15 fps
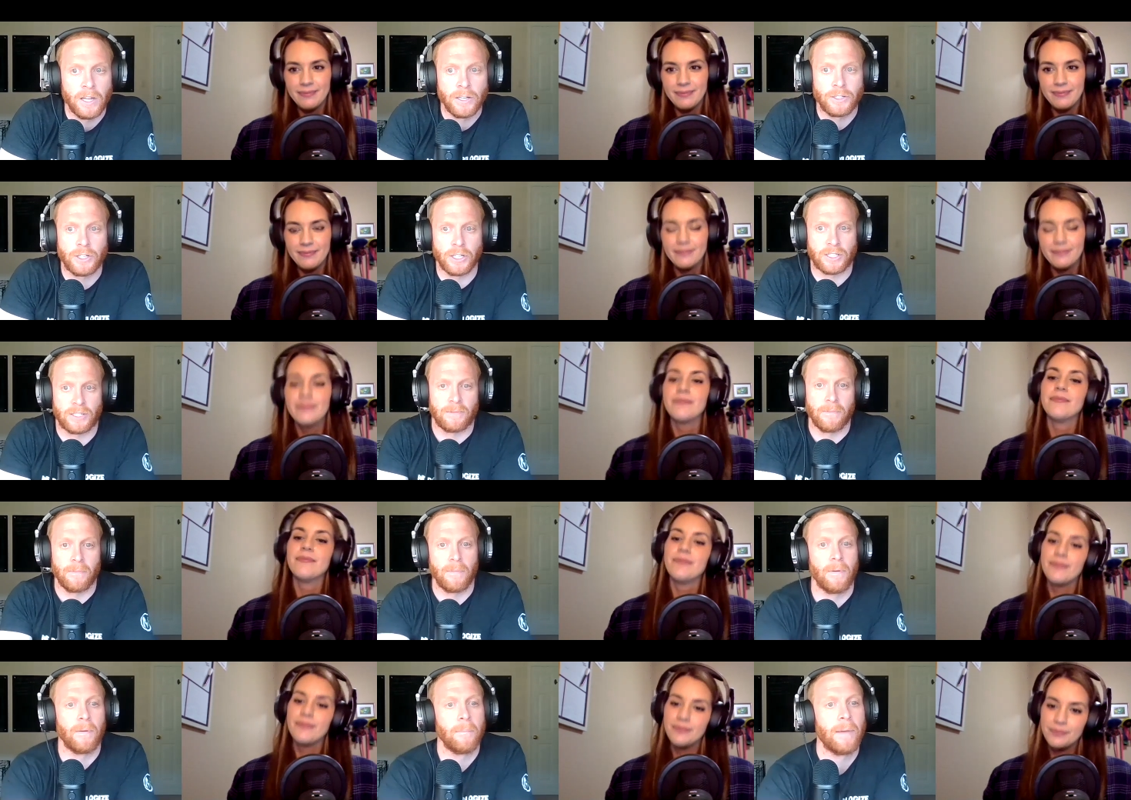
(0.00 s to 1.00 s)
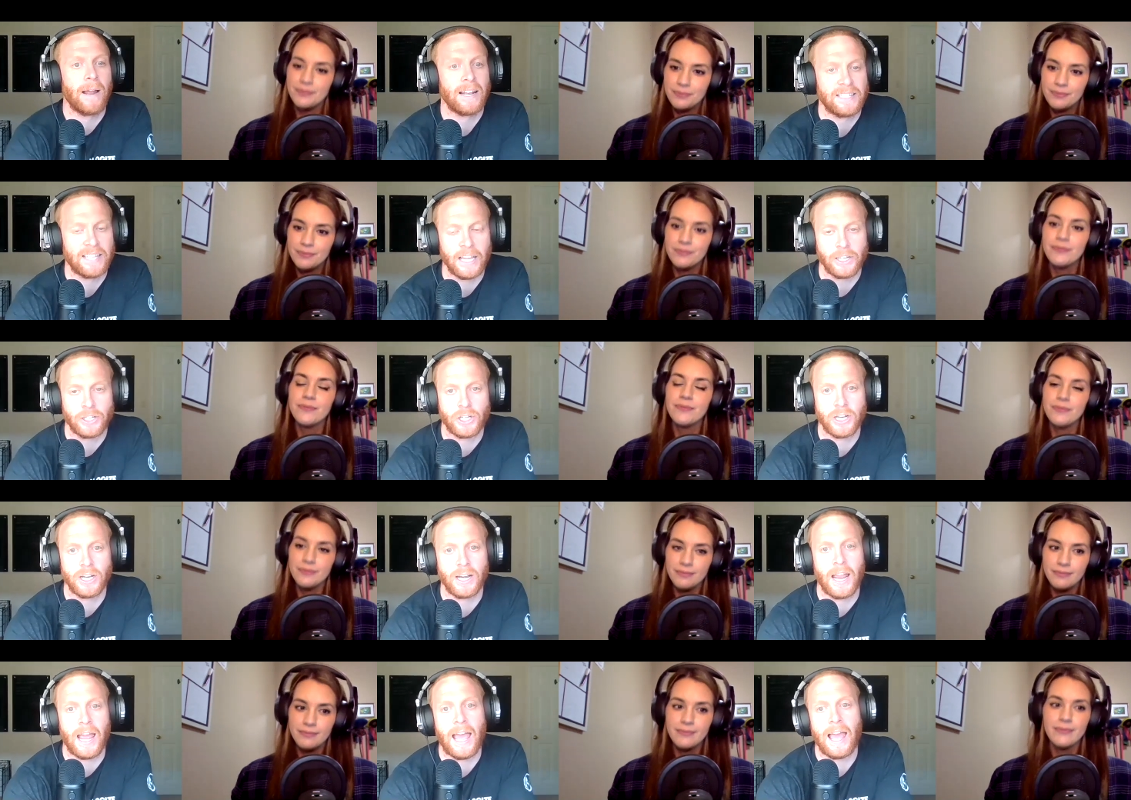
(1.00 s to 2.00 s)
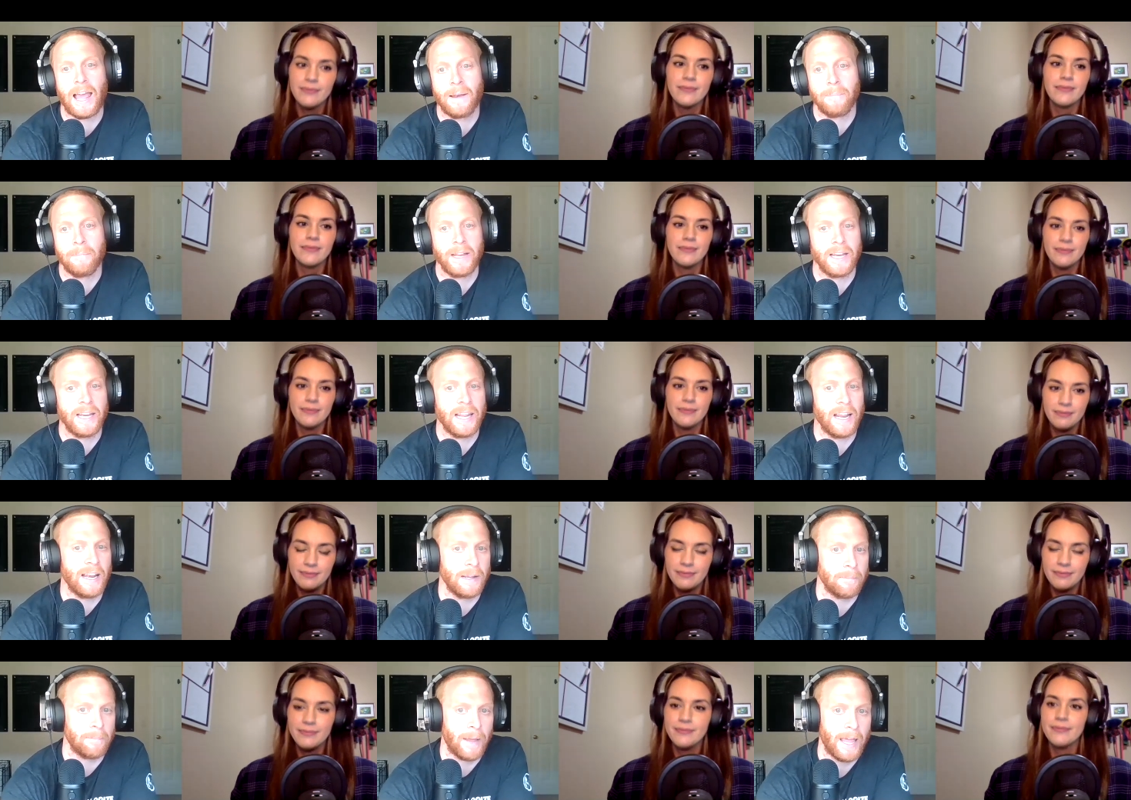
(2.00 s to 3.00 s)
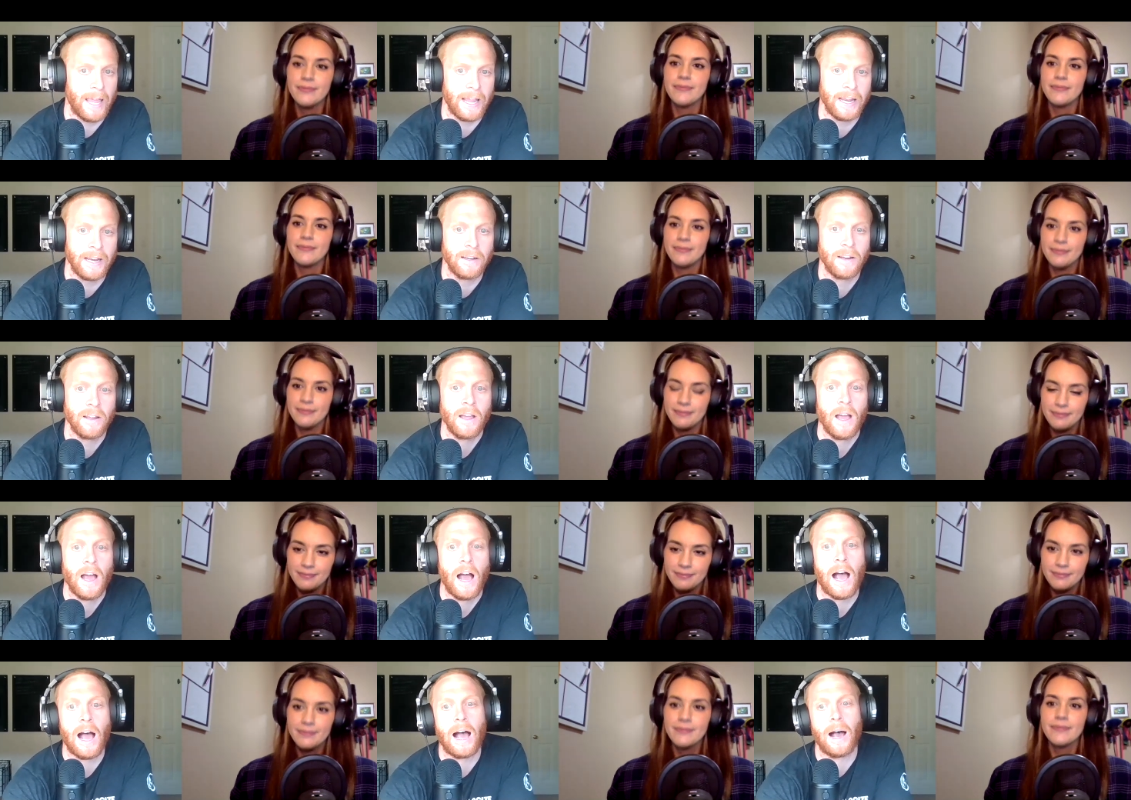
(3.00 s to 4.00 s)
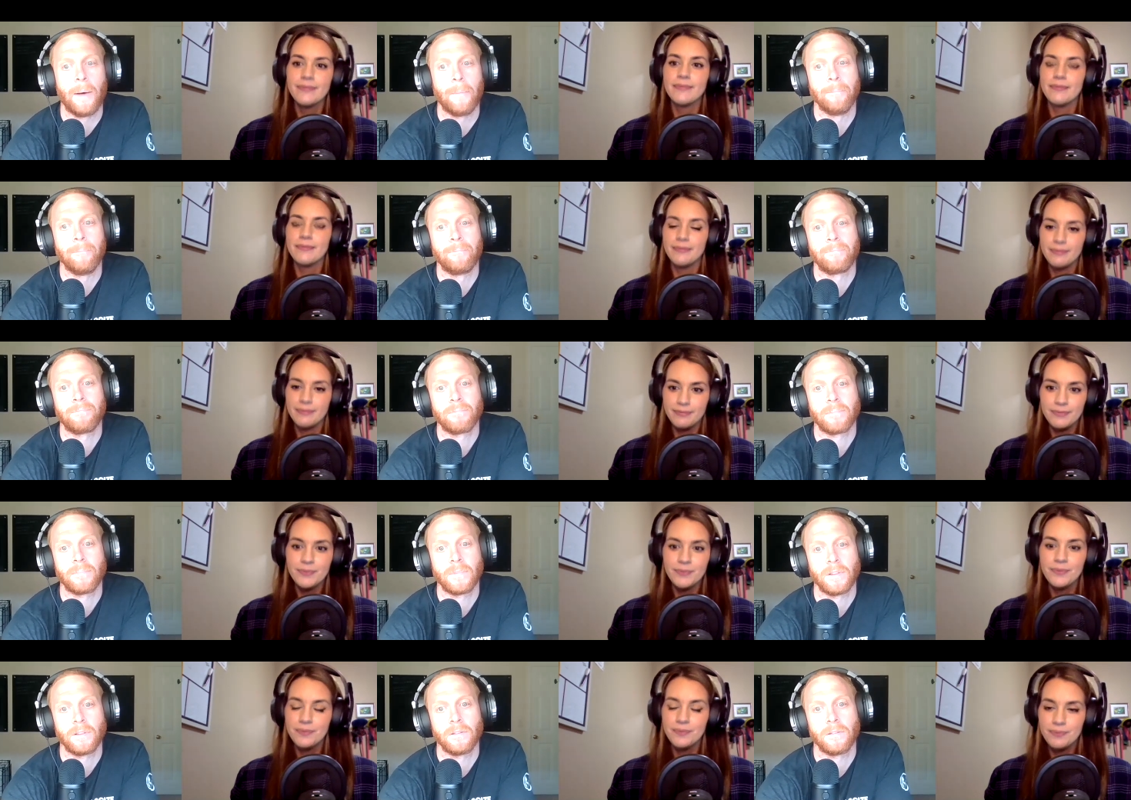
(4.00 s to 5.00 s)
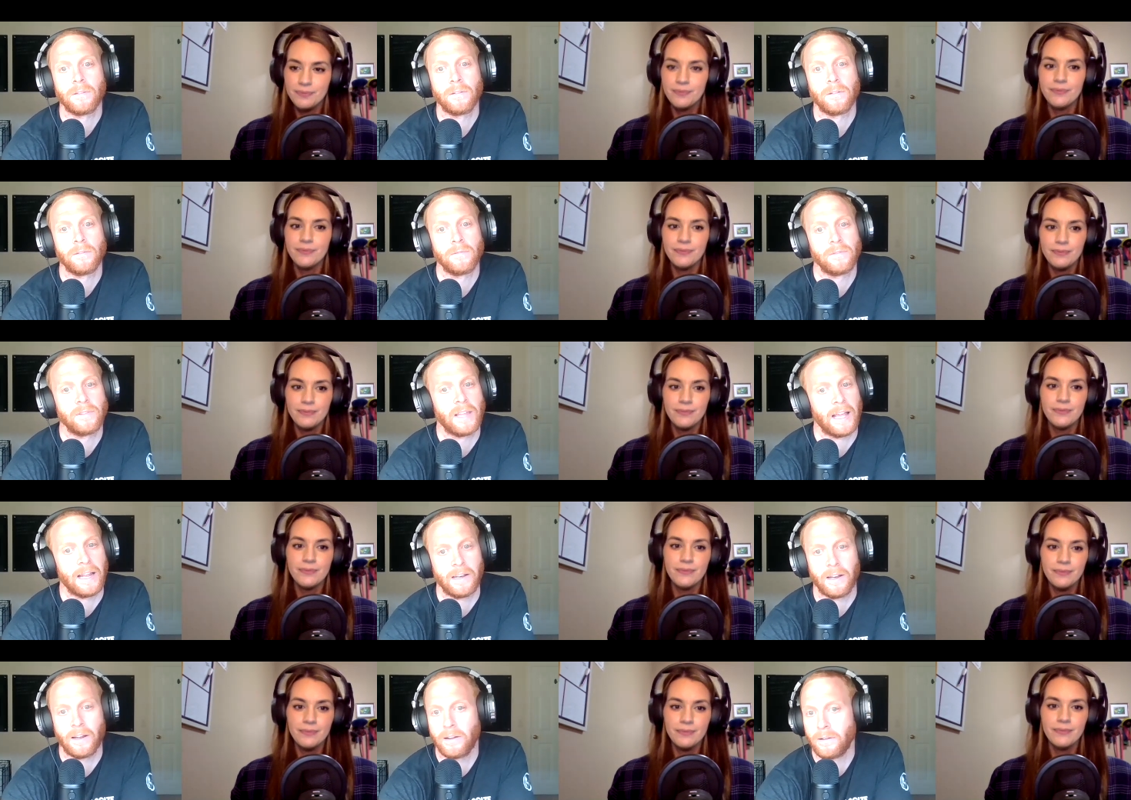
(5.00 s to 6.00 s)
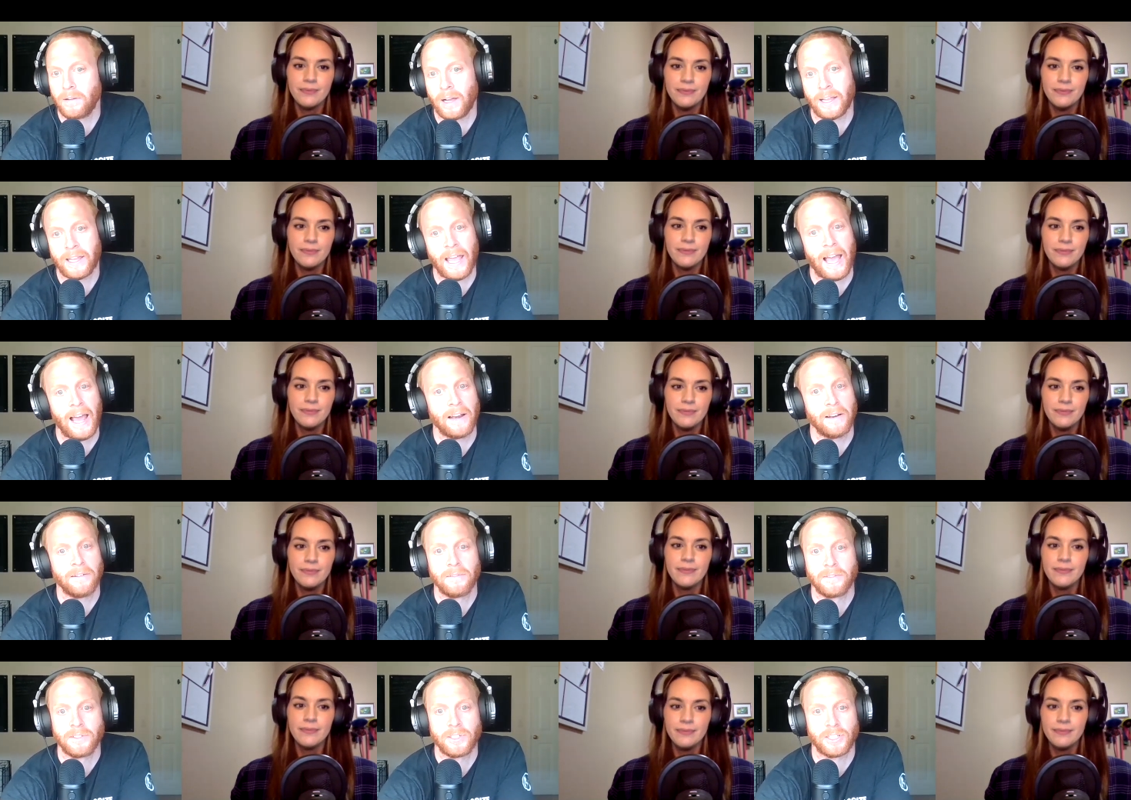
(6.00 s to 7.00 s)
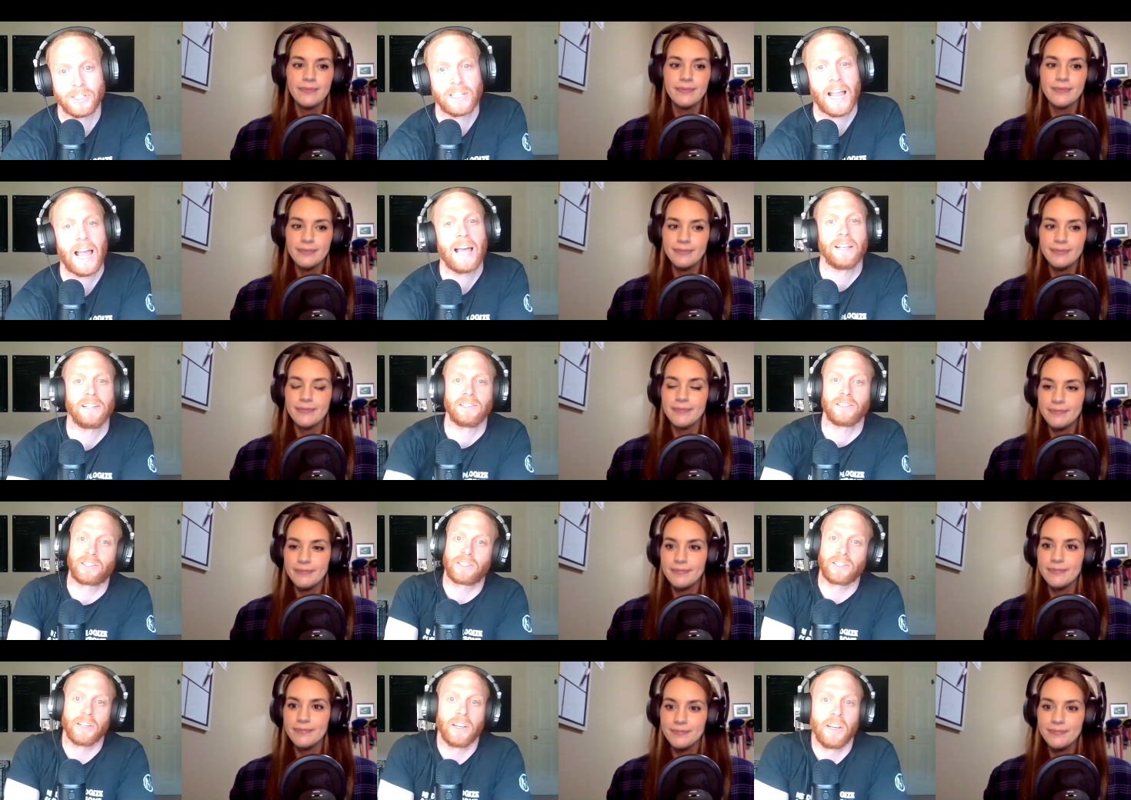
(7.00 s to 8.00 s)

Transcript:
Speaker 1: just meditation and mediating pain. Um, that again just has